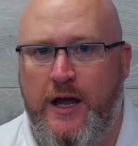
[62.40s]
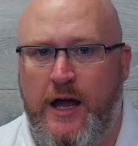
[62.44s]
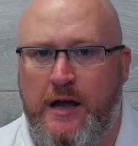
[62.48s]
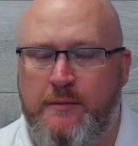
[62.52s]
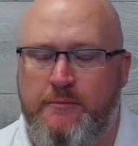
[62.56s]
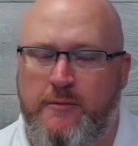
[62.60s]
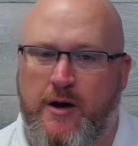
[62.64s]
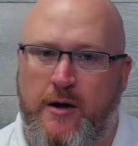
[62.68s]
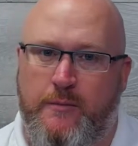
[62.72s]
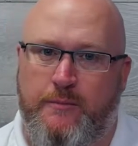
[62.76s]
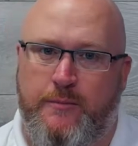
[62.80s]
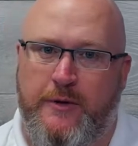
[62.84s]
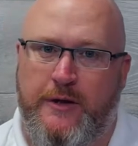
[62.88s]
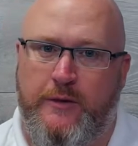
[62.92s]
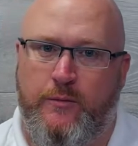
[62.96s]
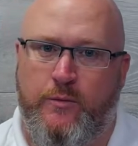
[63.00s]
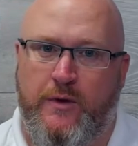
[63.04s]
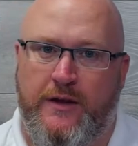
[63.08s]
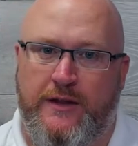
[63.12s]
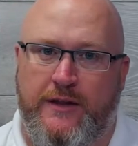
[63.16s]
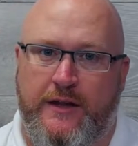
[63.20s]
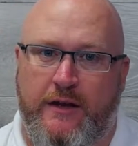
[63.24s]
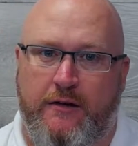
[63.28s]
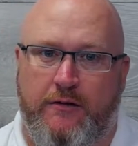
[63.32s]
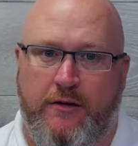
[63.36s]
might be where
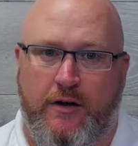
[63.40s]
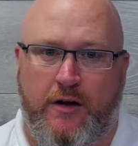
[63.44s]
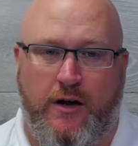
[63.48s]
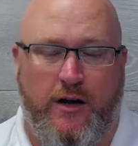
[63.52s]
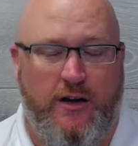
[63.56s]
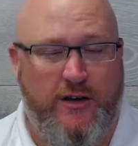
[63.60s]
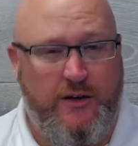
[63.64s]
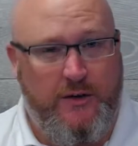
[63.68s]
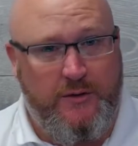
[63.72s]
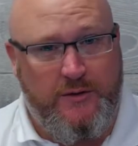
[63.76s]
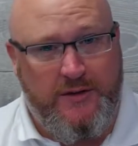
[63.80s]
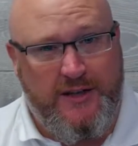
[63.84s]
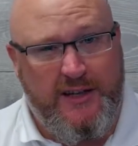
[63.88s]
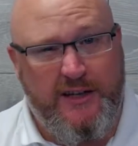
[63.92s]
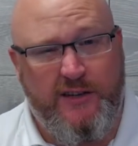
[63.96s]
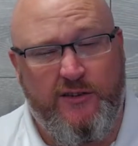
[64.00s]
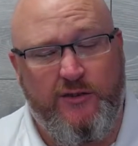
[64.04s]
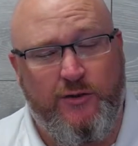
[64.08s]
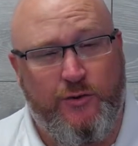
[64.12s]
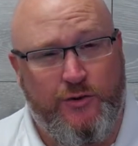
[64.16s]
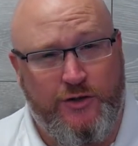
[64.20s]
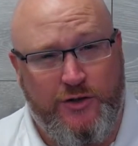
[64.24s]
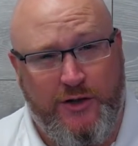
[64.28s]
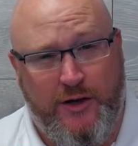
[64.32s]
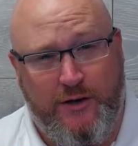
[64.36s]
there are digs
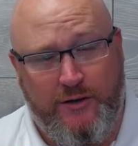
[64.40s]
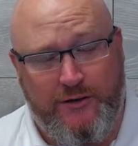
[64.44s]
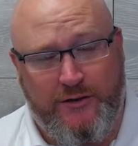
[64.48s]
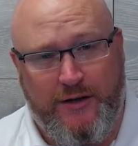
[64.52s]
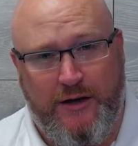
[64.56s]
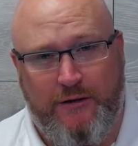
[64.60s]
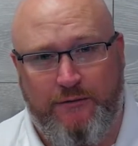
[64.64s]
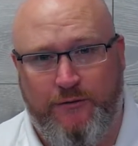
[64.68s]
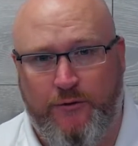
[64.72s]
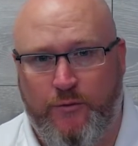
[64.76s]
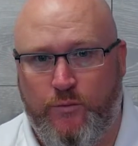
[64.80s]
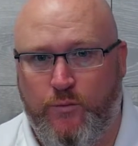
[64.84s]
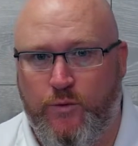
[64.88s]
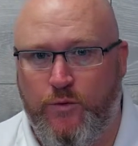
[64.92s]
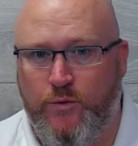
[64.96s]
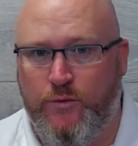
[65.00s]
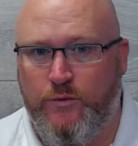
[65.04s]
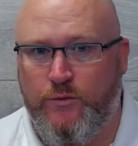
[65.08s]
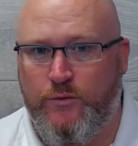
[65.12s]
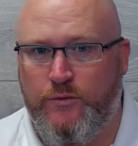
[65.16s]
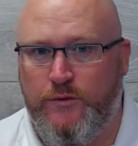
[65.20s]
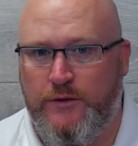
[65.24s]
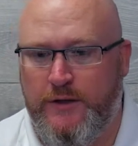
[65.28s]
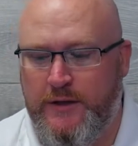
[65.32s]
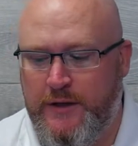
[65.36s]
or chunks out of the
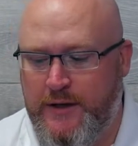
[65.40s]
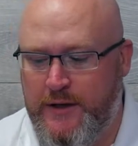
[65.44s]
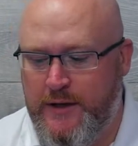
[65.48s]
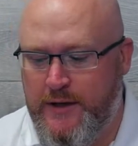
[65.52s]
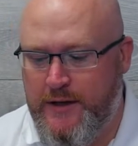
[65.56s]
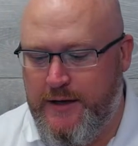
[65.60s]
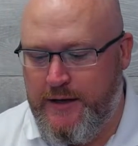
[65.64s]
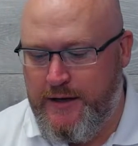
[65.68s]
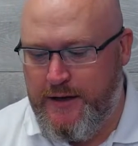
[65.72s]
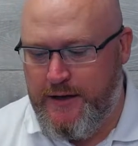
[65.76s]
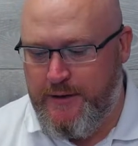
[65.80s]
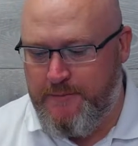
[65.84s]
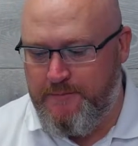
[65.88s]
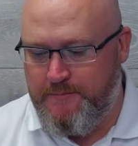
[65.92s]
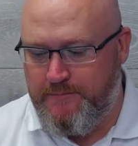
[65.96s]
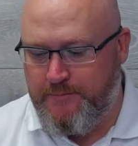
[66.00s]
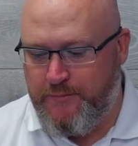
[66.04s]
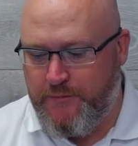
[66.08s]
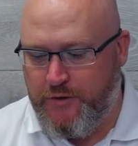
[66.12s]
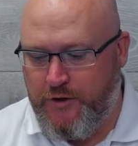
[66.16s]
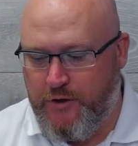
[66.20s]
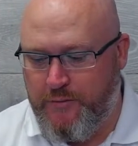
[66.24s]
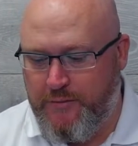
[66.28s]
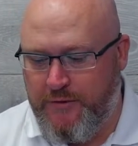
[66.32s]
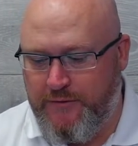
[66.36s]
wall,
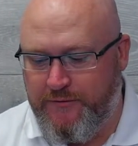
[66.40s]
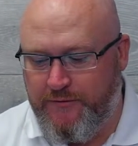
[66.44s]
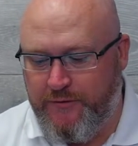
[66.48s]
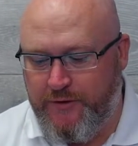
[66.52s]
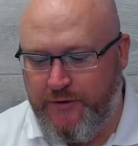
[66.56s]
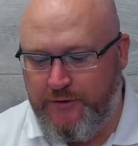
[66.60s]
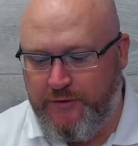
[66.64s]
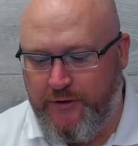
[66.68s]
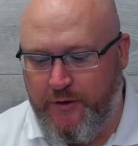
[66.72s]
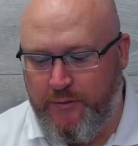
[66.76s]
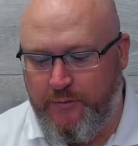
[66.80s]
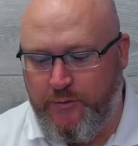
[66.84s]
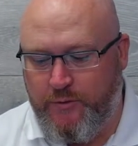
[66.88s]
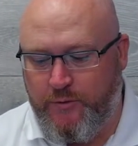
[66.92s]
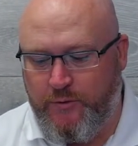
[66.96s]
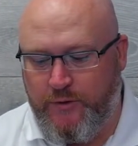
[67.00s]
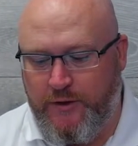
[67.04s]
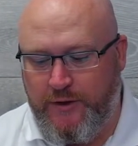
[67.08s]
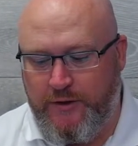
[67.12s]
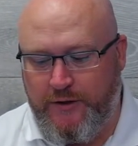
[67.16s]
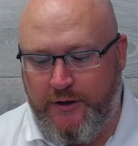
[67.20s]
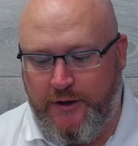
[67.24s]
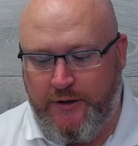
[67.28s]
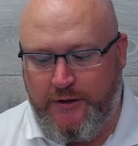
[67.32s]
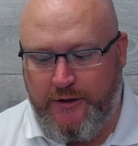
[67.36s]
could be, for example,
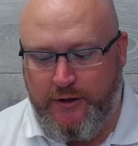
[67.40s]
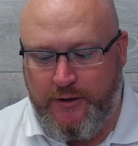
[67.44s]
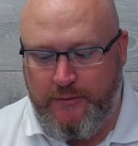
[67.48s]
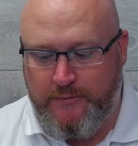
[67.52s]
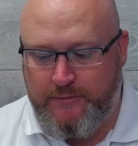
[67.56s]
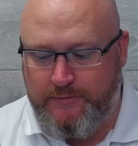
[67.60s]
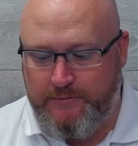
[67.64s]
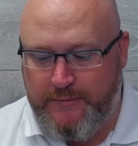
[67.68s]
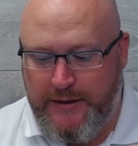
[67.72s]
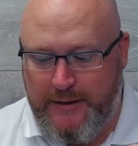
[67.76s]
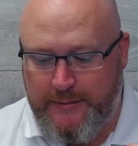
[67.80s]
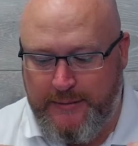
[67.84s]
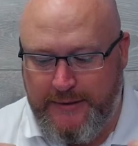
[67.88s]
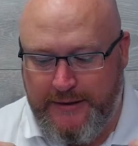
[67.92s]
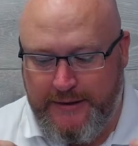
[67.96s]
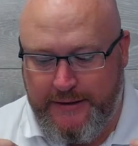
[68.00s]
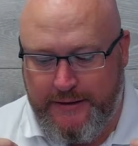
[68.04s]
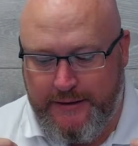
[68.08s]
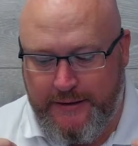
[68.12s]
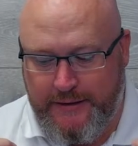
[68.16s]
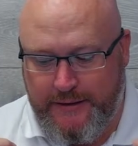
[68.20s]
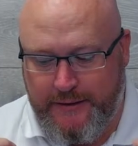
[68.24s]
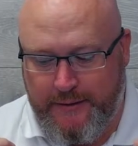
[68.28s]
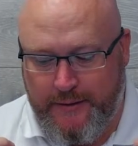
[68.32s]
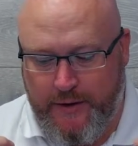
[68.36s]
I don't know, maybe
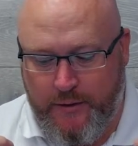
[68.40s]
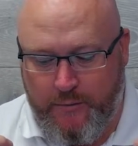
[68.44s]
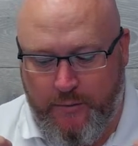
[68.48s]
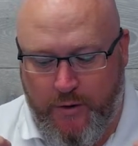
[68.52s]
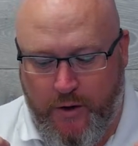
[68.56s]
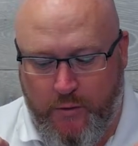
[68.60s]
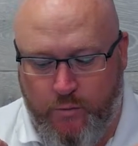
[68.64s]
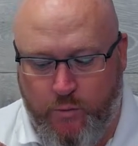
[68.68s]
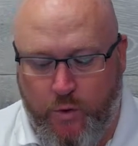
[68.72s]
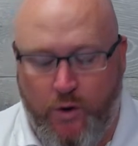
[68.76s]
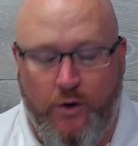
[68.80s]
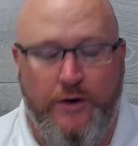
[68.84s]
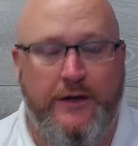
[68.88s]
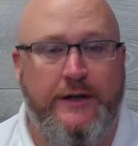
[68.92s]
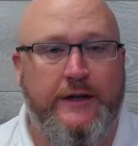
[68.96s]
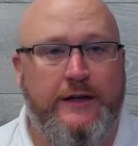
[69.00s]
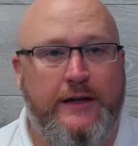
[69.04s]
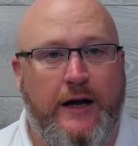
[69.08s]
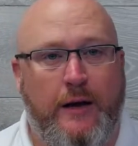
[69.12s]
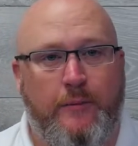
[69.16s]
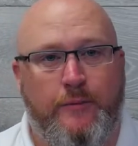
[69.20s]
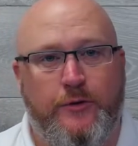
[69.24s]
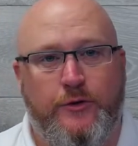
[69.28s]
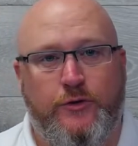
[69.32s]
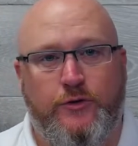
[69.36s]
a wonky
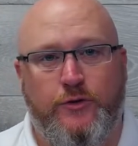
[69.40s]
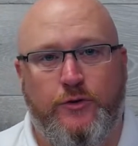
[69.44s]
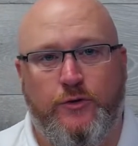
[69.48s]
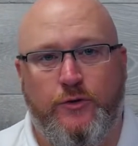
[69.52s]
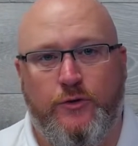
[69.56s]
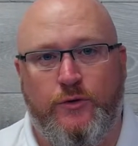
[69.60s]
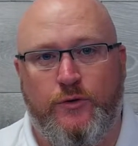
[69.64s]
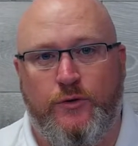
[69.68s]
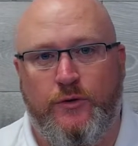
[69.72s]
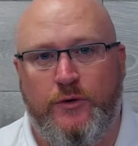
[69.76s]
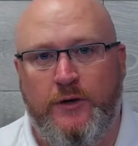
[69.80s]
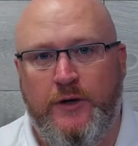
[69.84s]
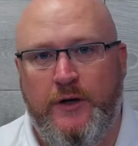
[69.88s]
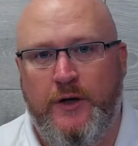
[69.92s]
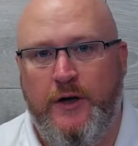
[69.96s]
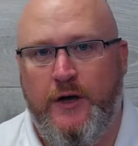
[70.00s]
cupboard door.